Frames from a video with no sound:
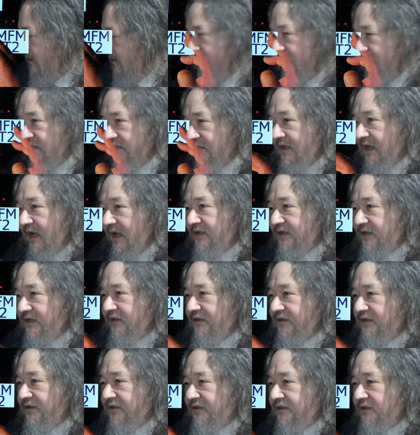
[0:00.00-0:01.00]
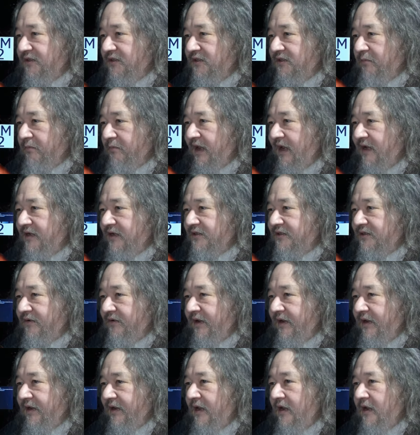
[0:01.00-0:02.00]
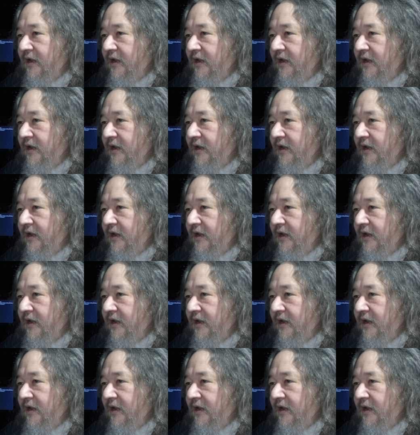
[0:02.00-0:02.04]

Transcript: This is actually just a splash screen.